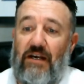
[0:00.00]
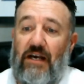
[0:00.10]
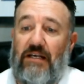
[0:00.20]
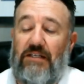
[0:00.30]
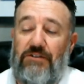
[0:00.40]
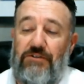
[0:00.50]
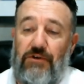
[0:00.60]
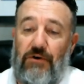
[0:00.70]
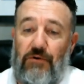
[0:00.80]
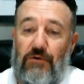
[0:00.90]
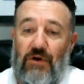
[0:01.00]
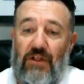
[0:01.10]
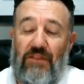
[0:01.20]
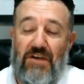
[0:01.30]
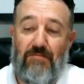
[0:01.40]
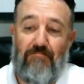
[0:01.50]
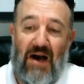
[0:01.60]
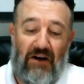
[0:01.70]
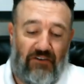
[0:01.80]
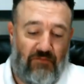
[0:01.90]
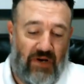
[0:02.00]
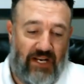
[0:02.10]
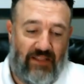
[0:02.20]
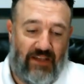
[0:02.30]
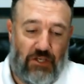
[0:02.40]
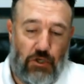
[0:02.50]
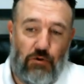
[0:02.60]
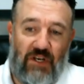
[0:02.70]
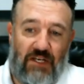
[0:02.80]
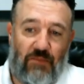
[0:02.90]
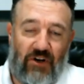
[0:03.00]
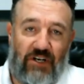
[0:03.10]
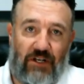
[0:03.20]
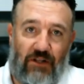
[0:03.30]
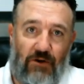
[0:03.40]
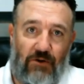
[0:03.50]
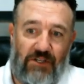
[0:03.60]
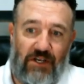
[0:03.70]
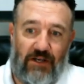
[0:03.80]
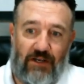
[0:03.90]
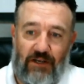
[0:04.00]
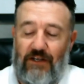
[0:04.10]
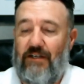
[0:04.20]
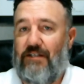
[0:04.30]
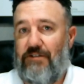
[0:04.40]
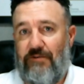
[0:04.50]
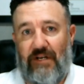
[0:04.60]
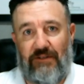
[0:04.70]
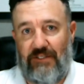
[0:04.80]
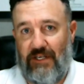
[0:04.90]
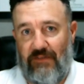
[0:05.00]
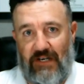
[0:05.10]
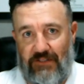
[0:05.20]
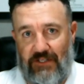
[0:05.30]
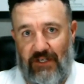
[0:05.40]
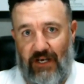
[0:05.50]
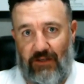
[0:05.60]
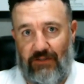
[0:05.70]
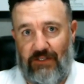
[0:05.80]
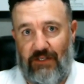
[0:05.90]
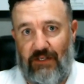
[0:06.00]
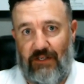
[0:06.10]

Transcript: And so the amount of money that you need to bring to closing is around $10,000.